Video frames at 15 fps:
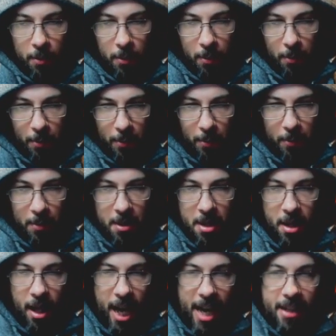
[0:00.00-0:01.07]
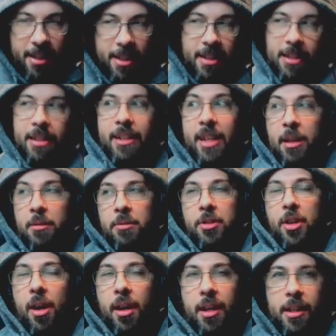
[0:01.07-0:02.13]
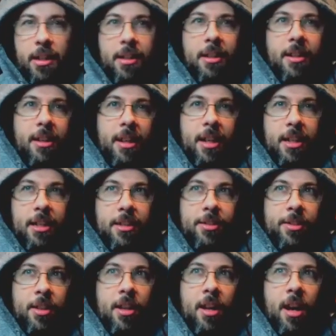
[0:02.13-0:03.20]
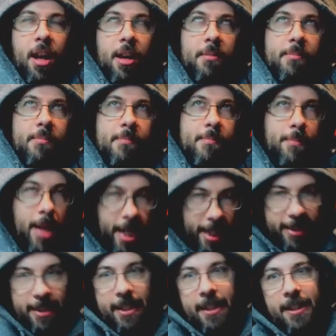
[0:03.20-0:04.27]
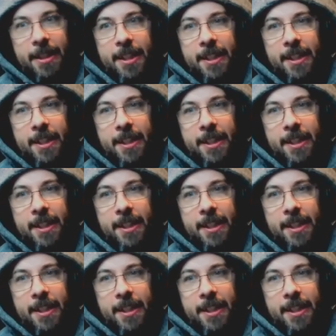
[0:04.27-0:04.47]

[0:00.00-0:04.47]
Ooh. And the new giant is amazing.